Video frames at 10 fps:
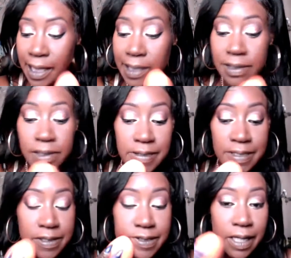See,
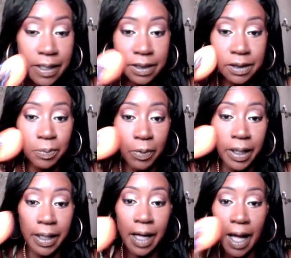setting
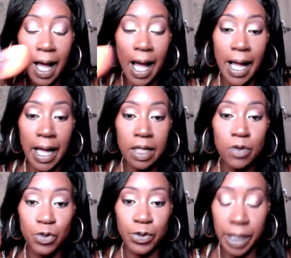sprays. That is a
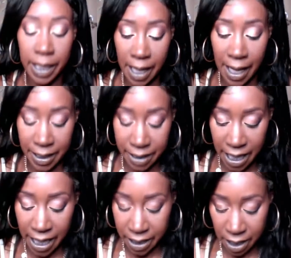good setting
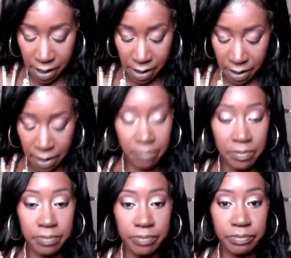spray. I
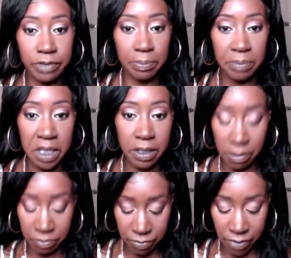really like
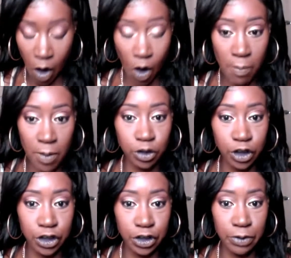that. Um,
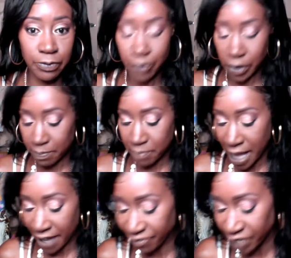to me,
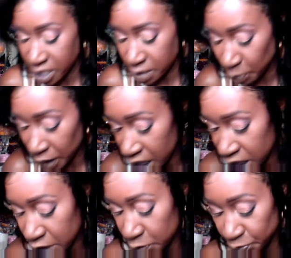almost
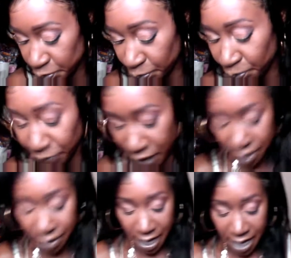a dupe for the
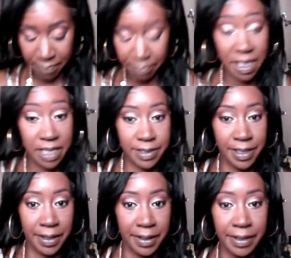Mac Fix Plus.